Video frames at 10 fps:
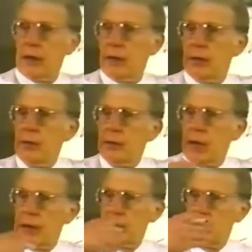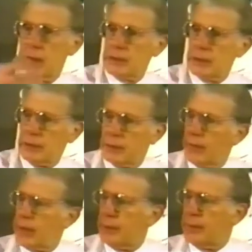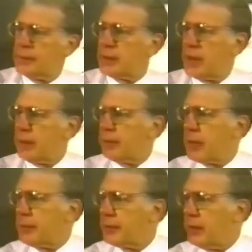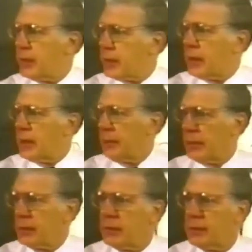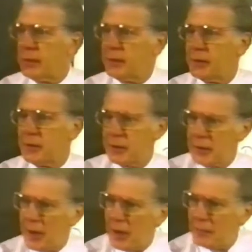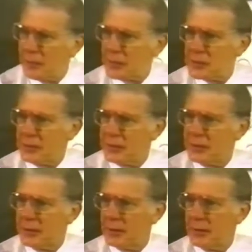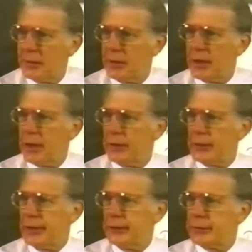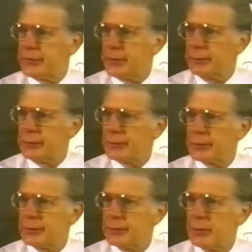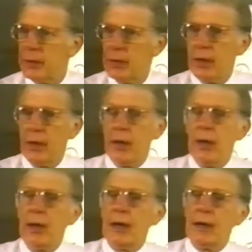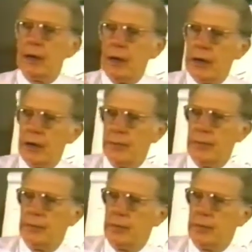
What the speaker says: the new technological developments had a property in common, obviously. They all deal with symbols. And her argument